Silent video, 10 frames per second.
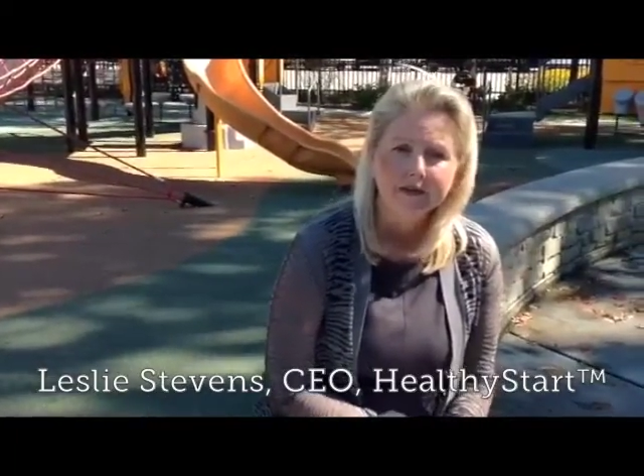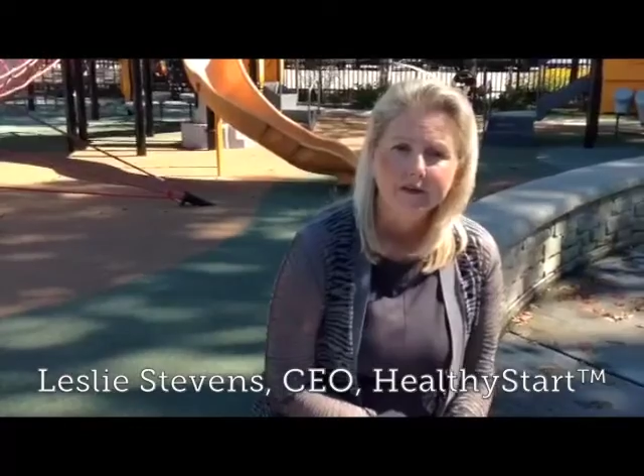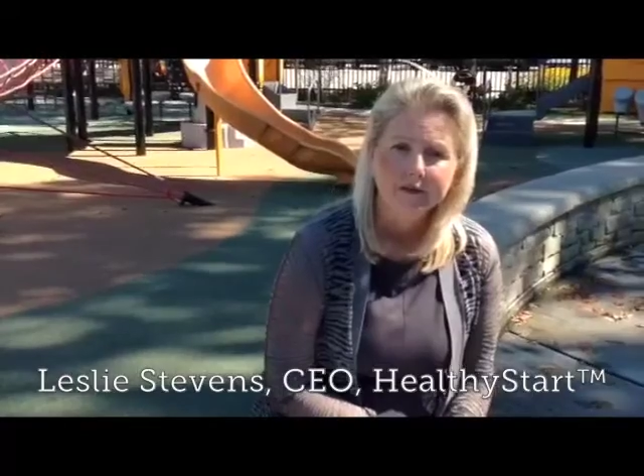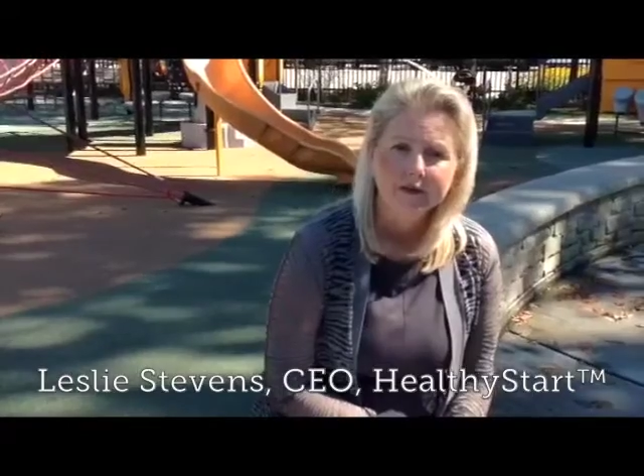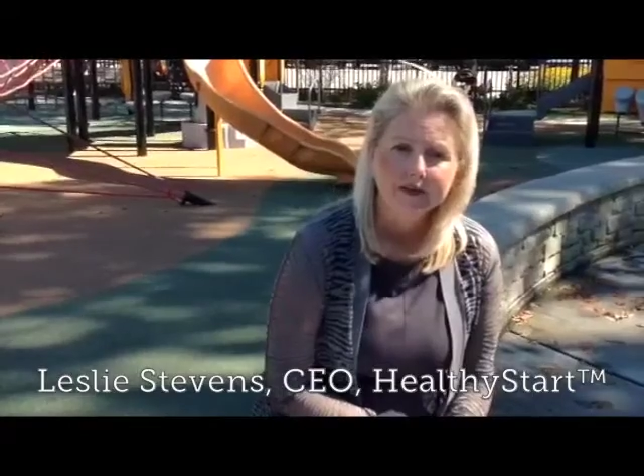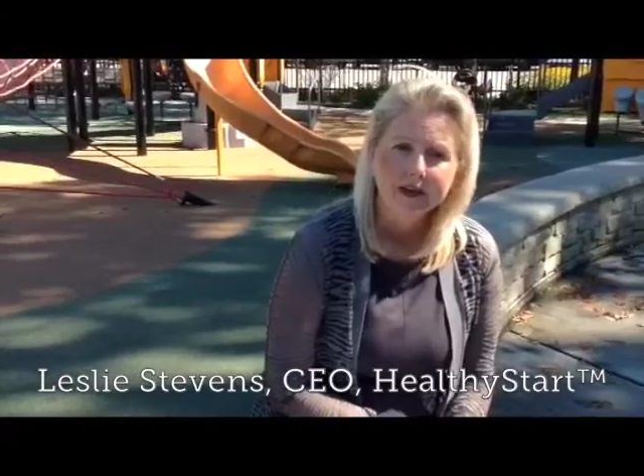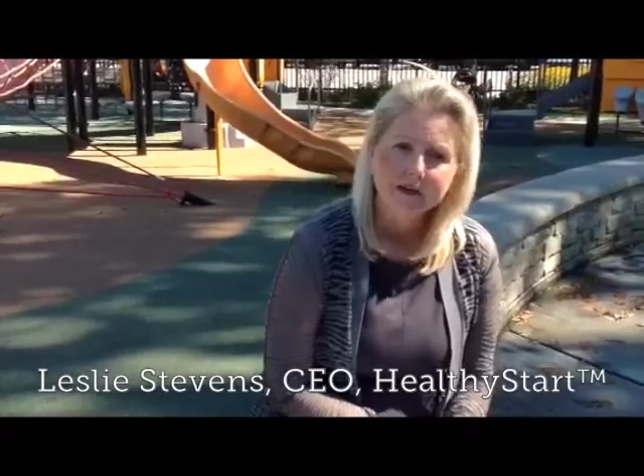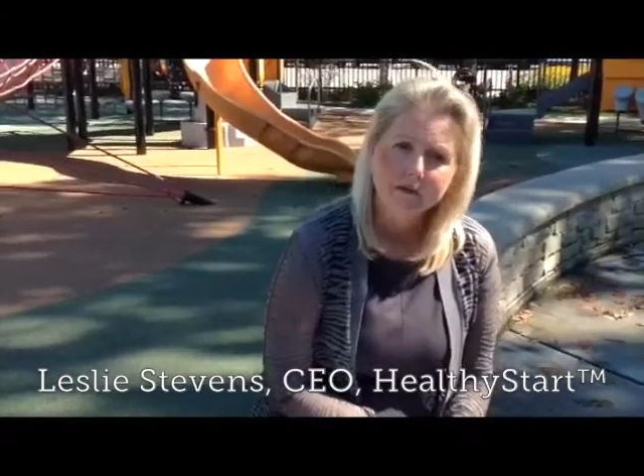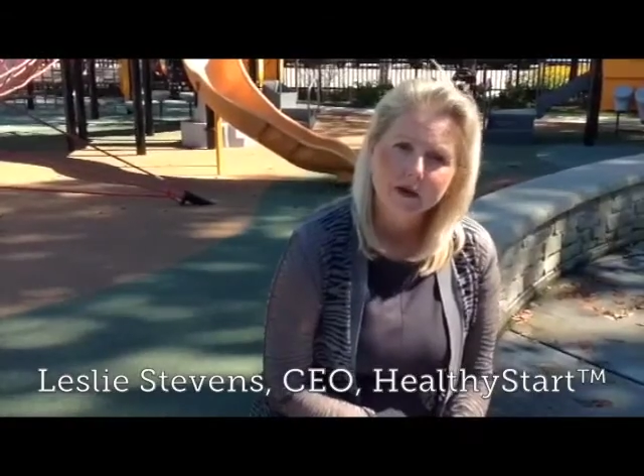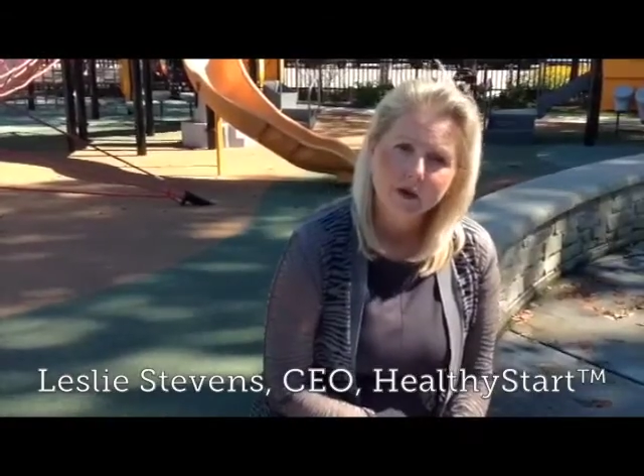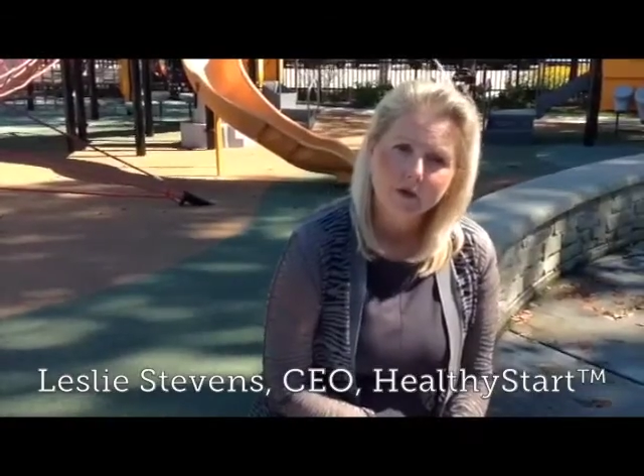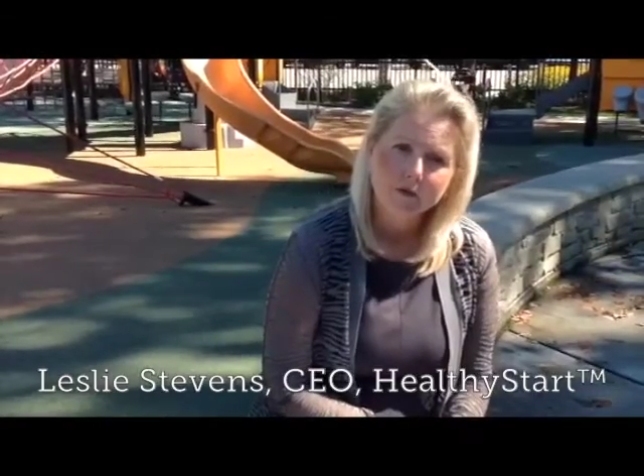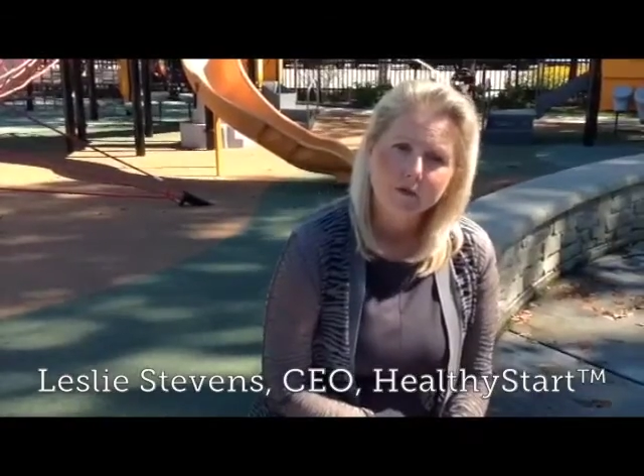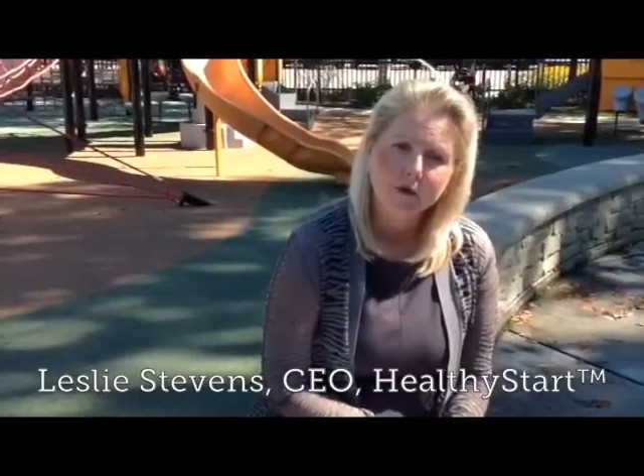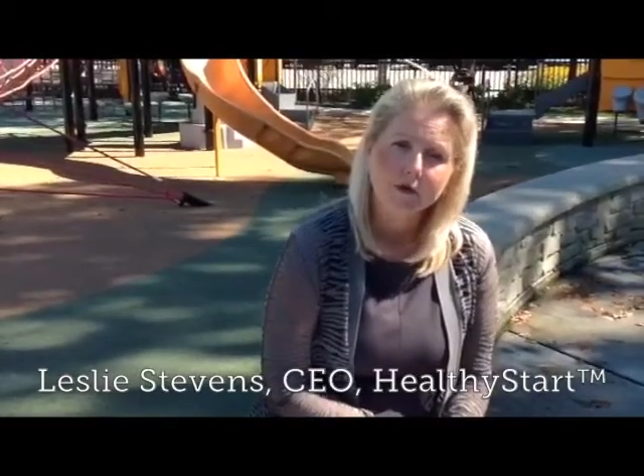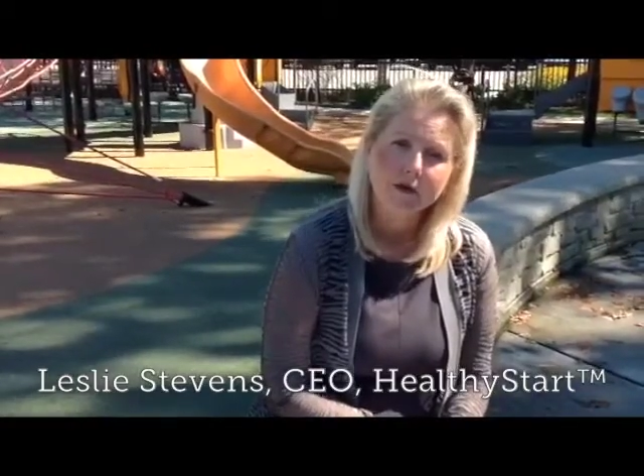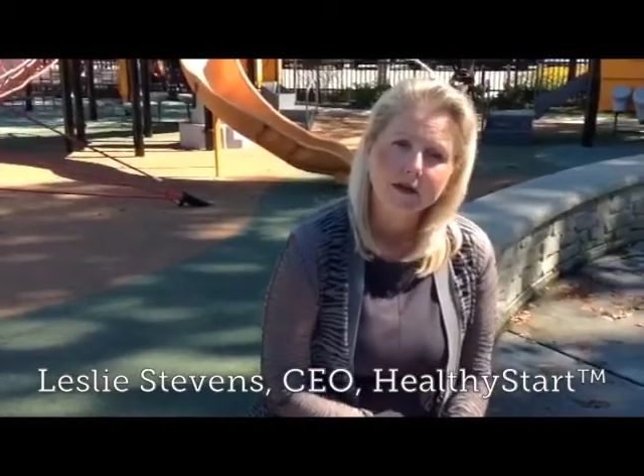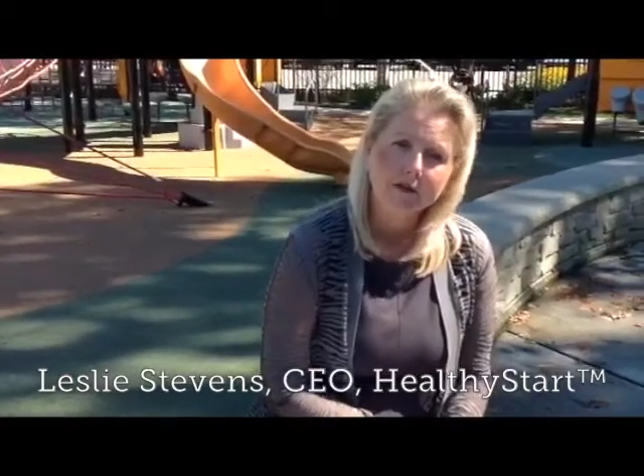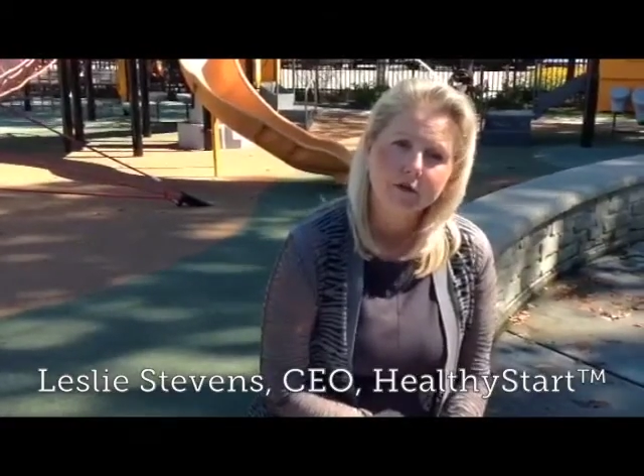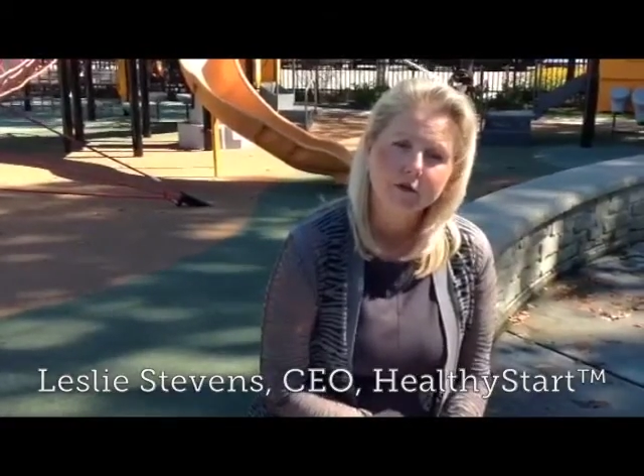So tonight we hope we're going
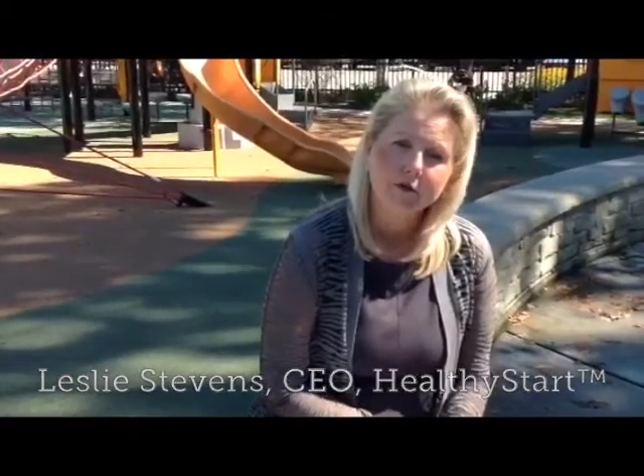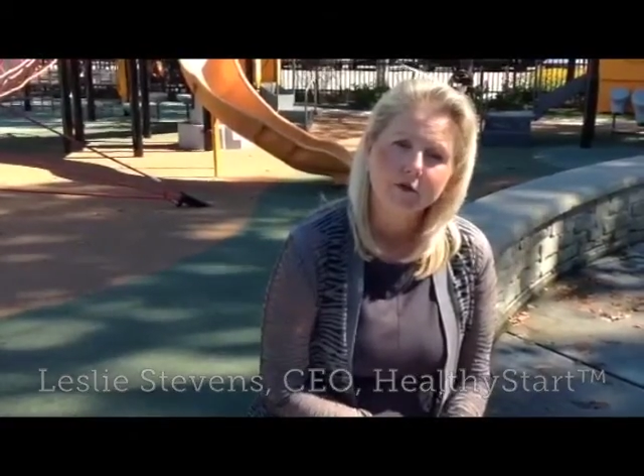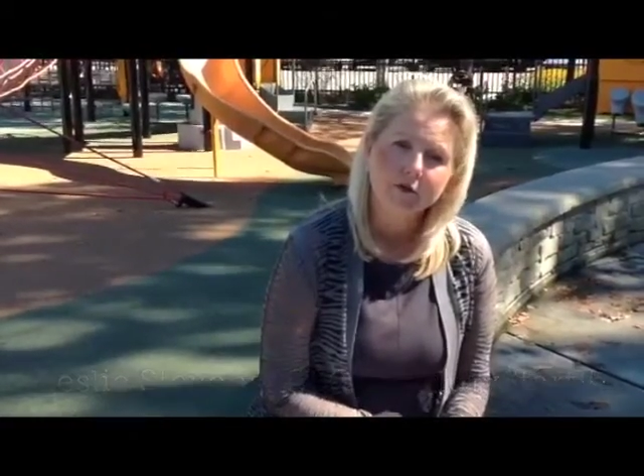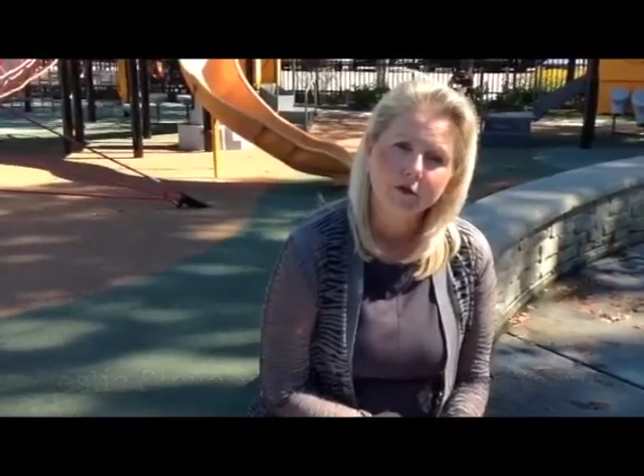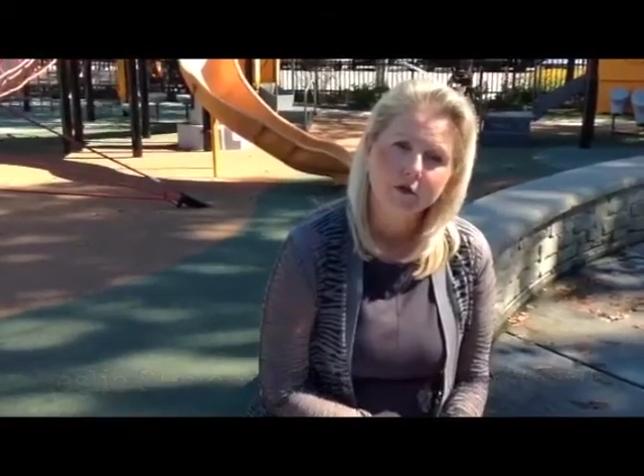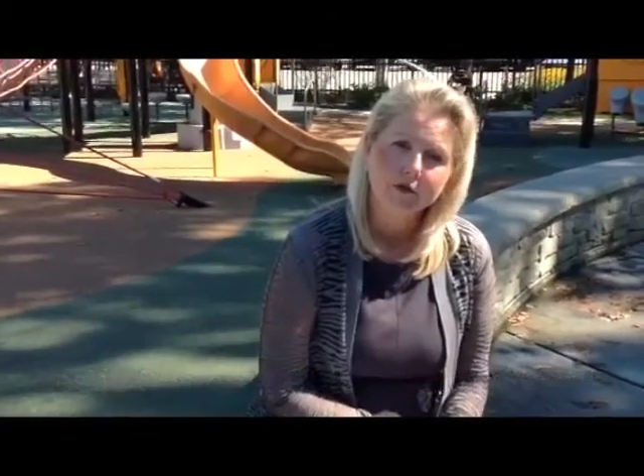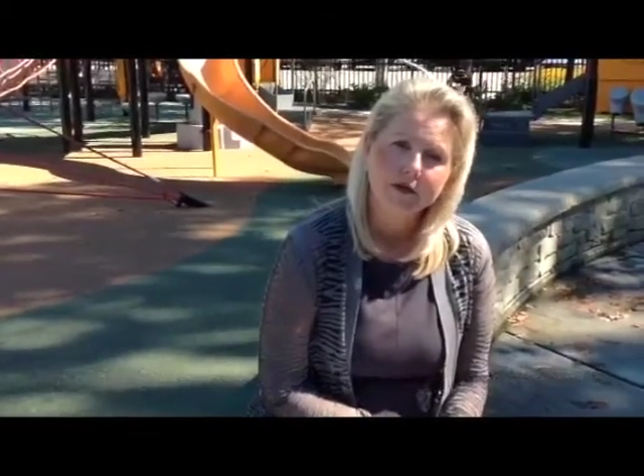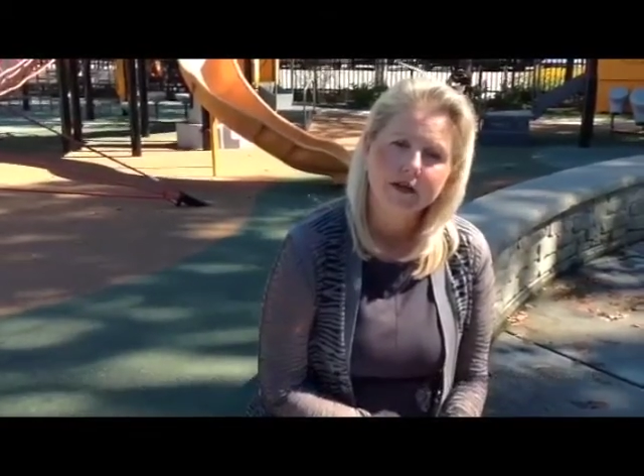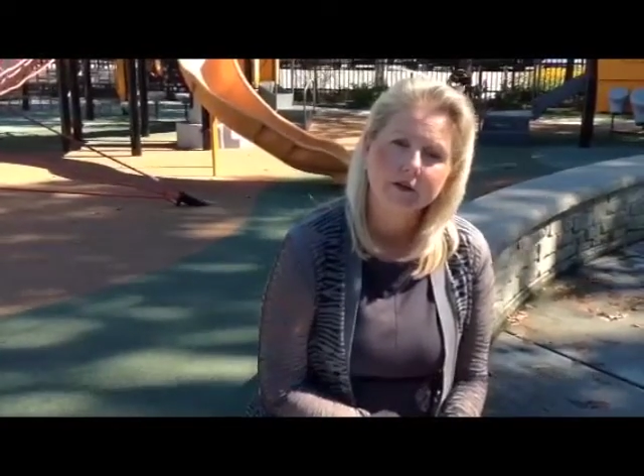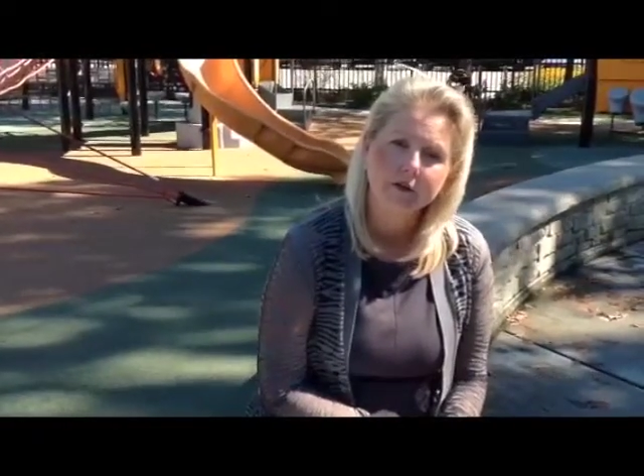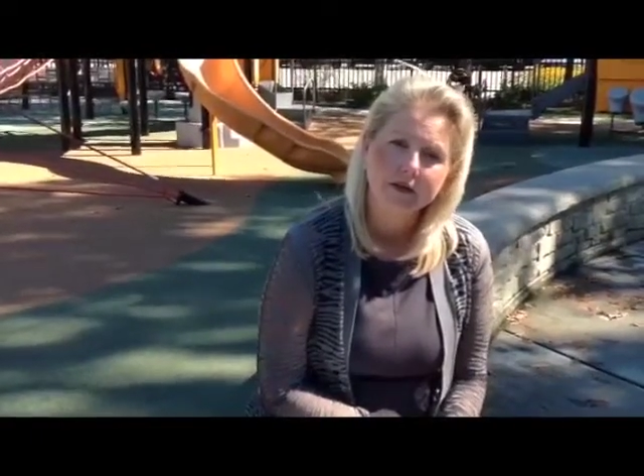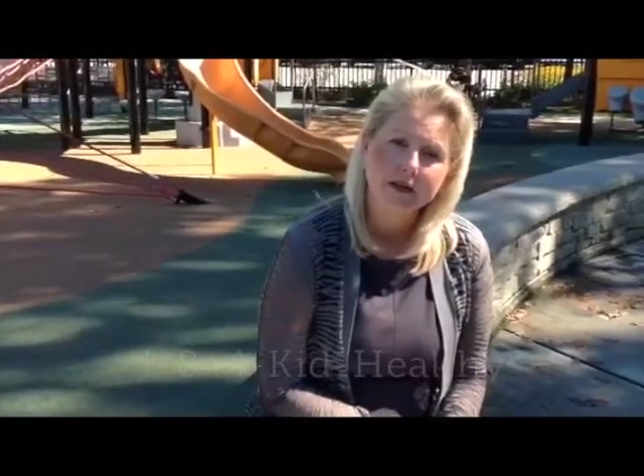to give you the tools that you'll